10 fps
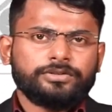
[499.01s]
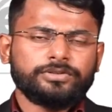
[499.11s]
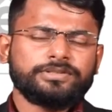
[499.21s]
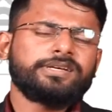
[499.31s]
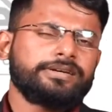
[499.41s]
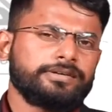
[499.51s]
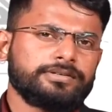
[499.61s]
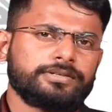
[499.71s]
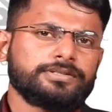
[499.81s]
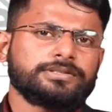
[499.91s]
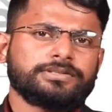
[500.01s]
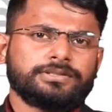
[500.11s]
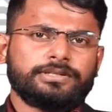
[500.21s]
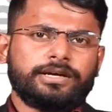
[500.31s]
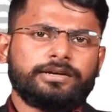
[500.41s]
The thing here is
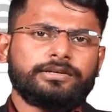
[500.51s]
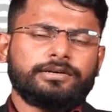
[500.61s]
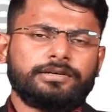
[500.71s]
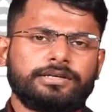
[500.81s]
that